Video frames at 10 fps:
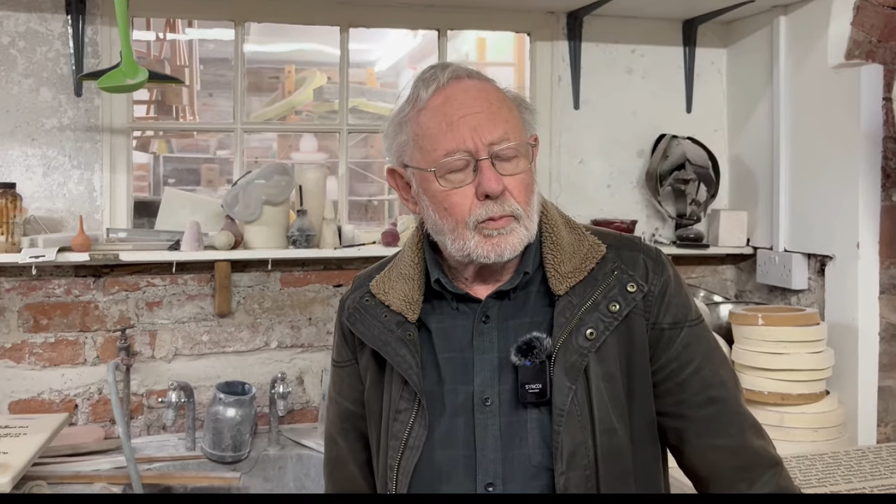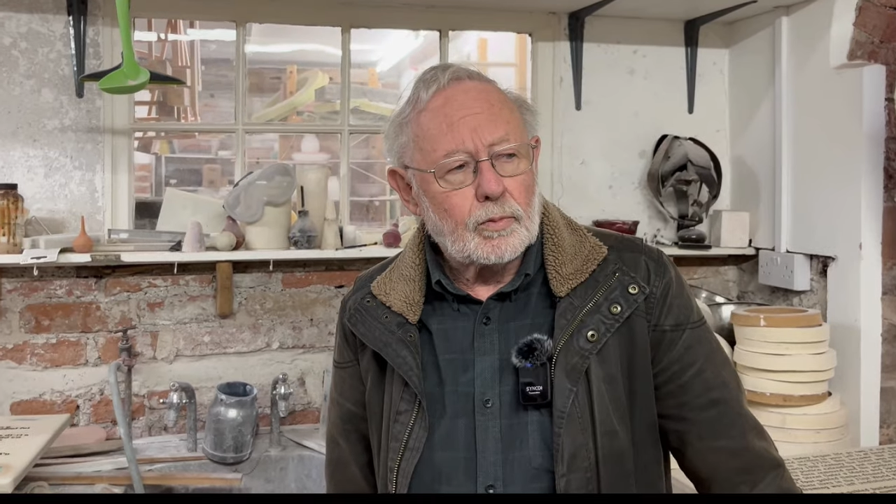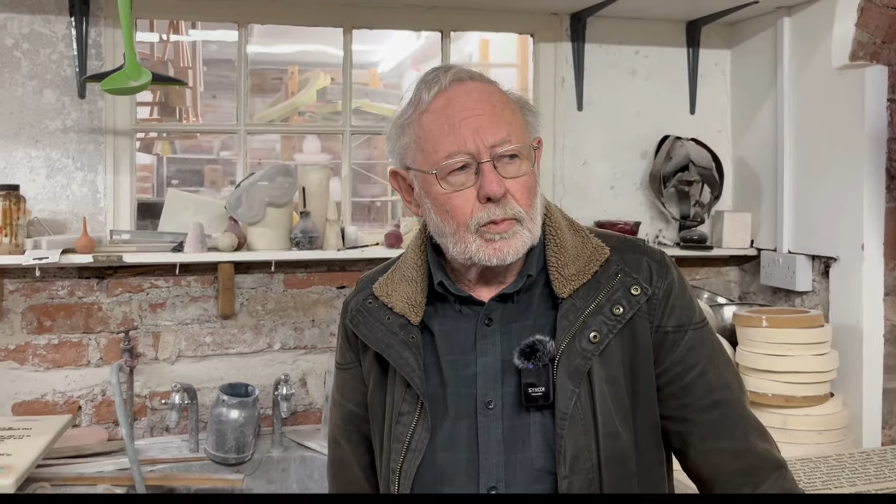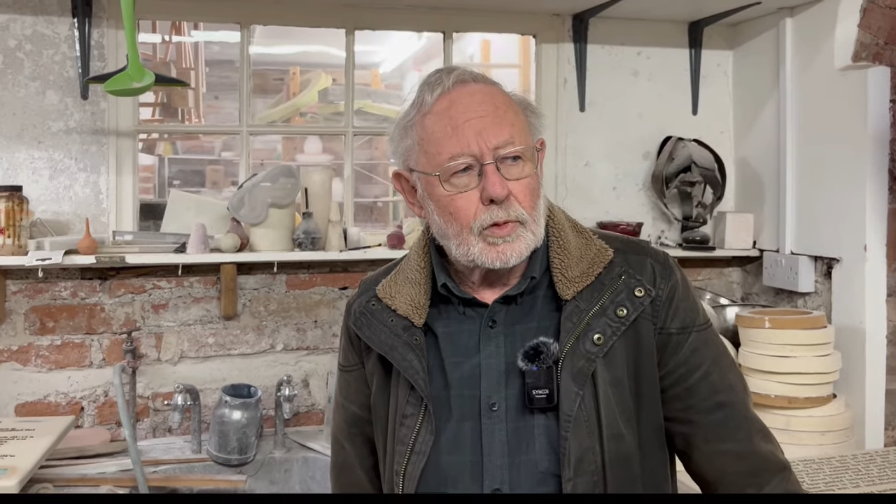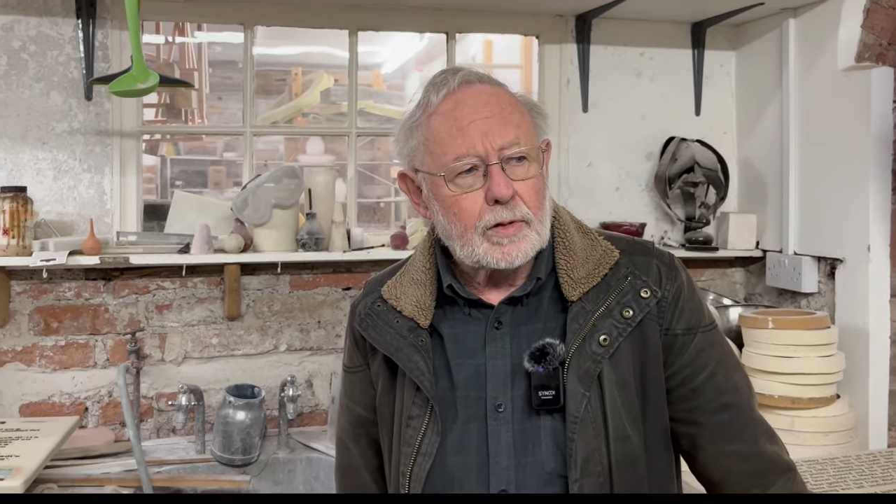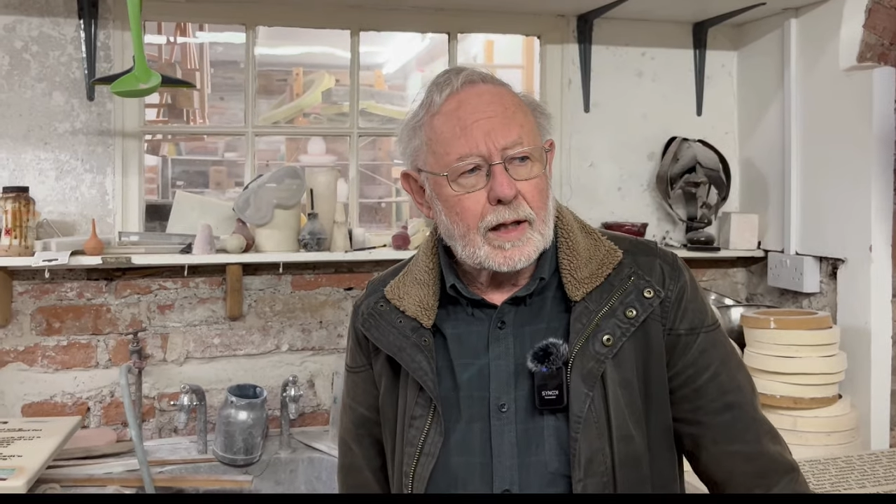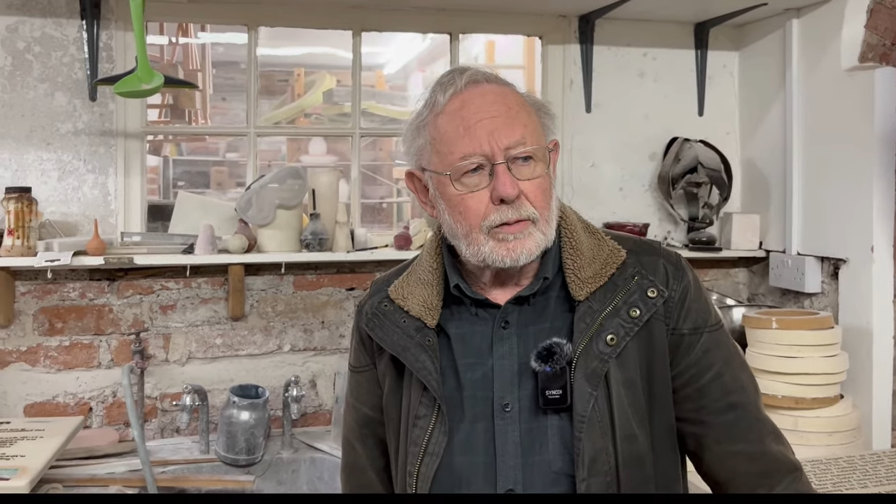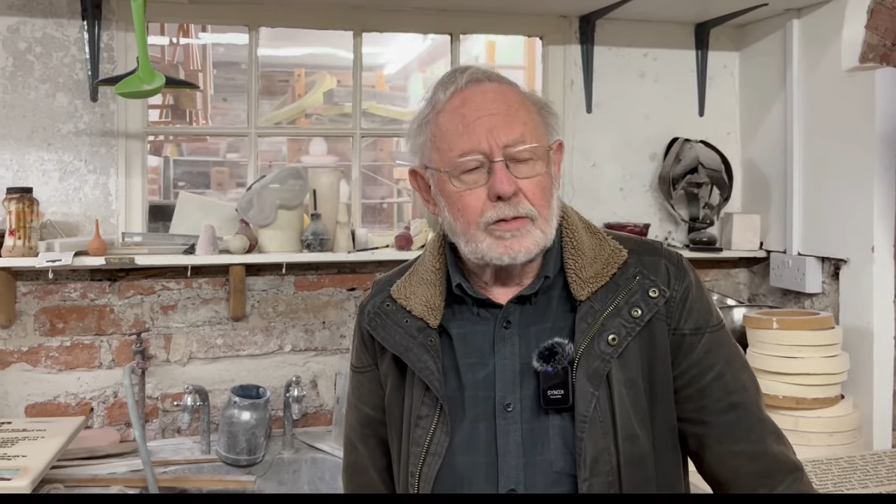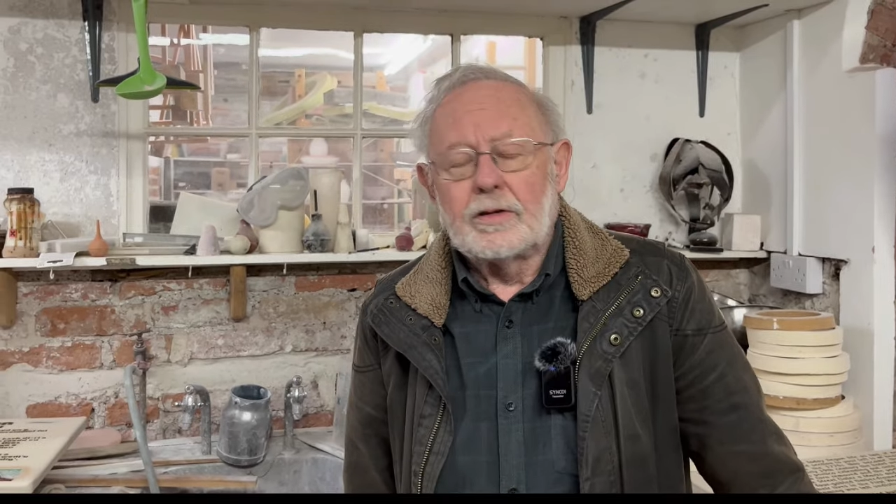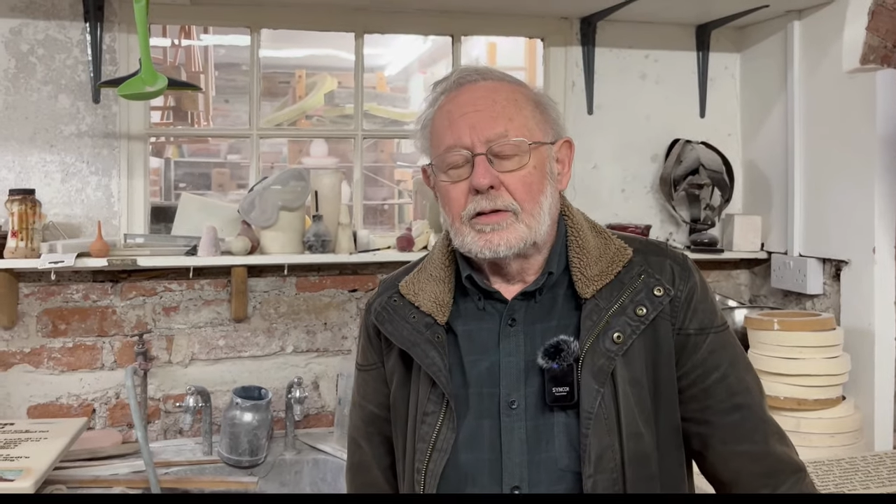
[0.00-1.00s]
two
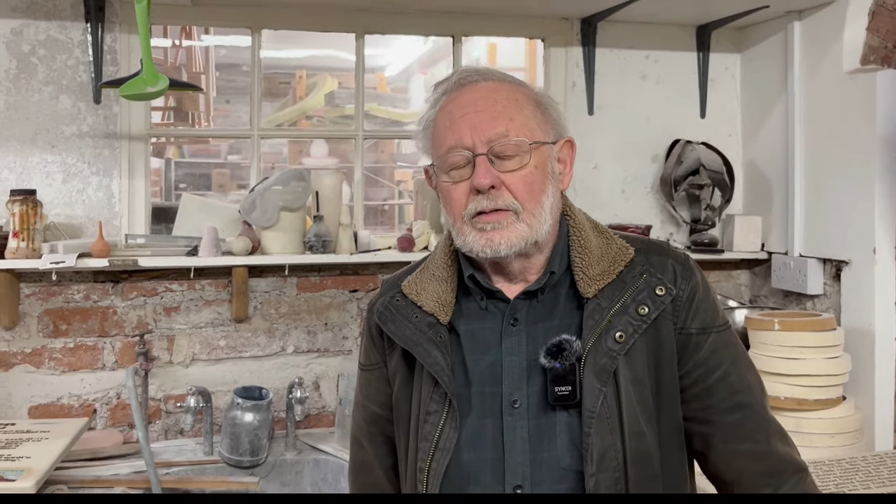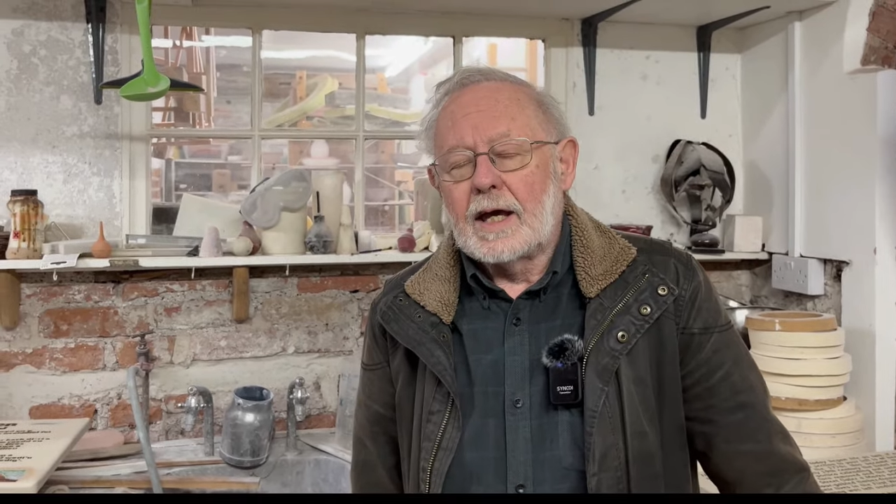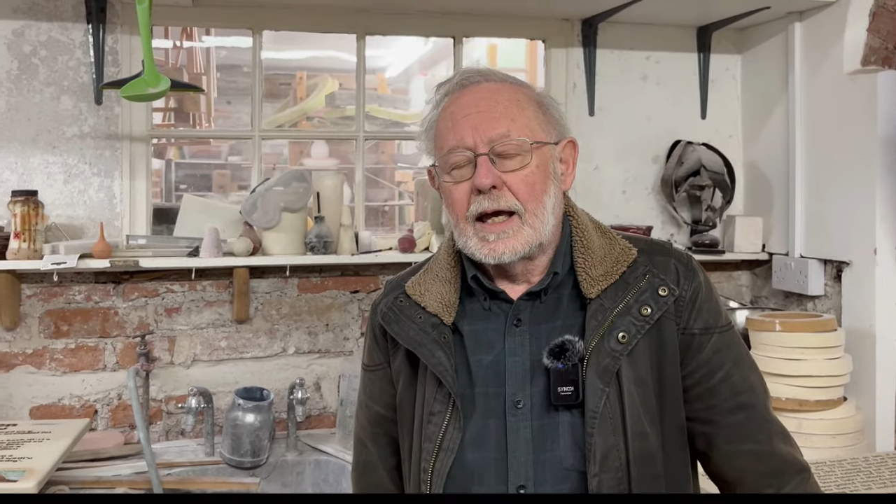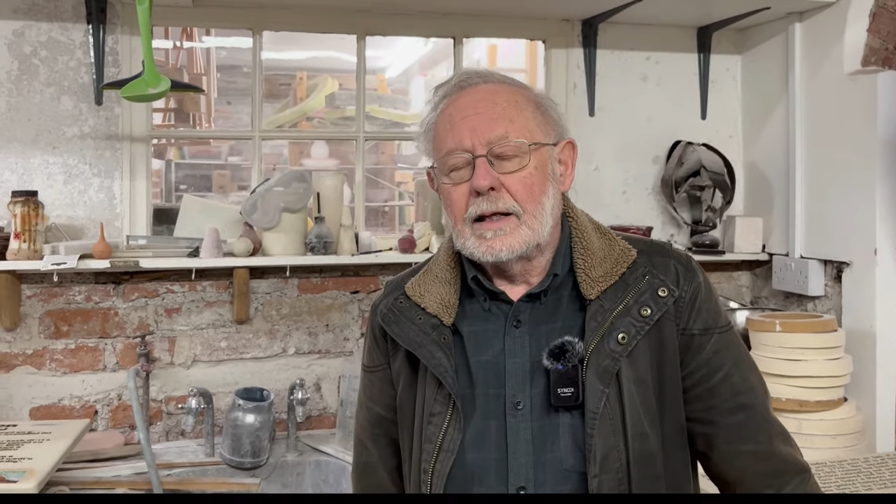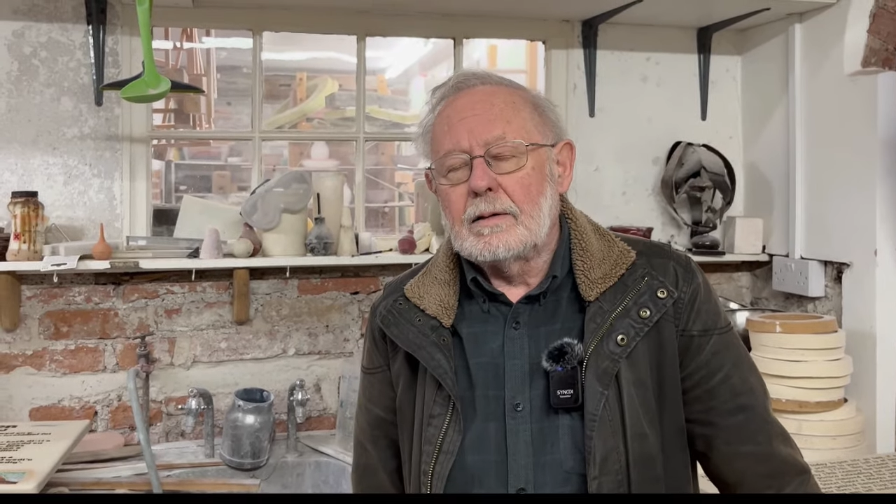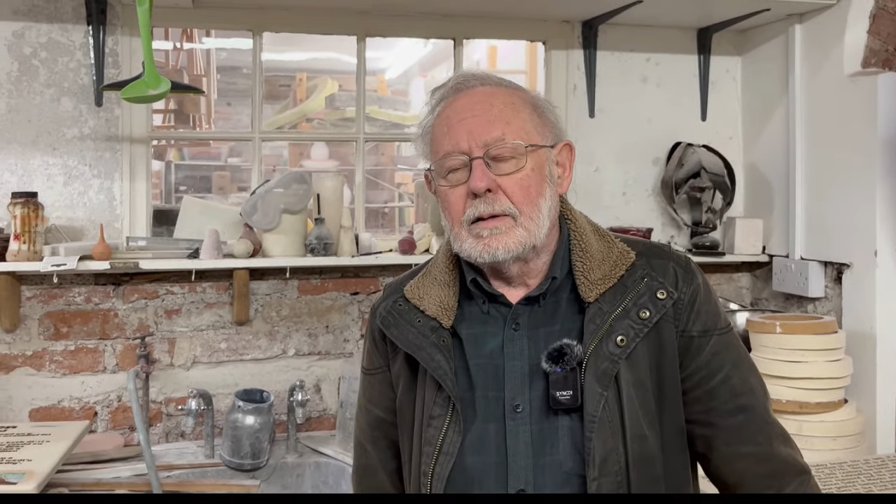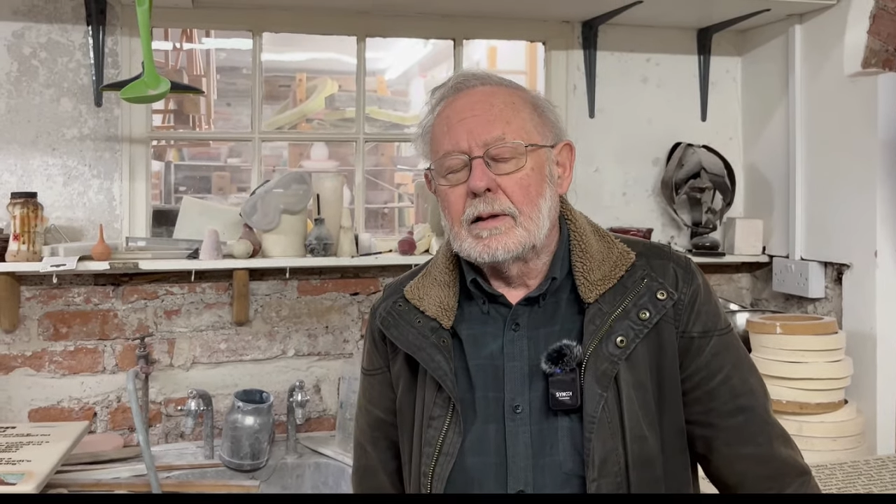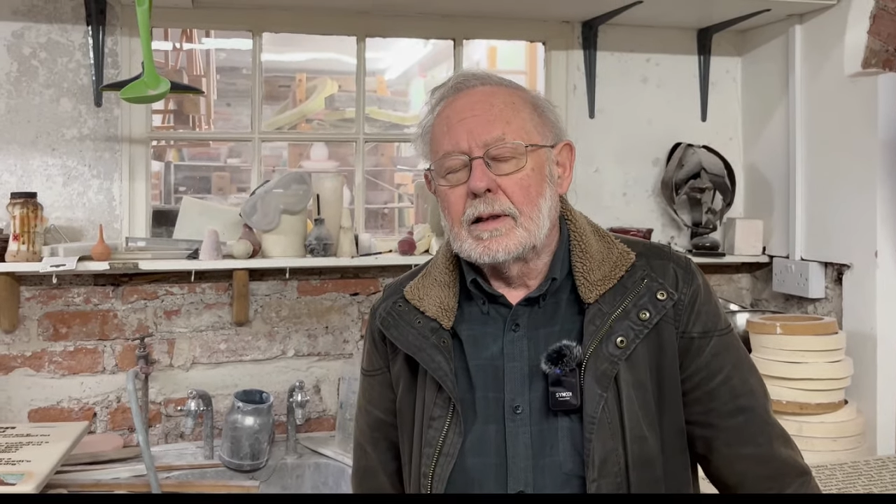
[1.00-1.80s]
thousand ten,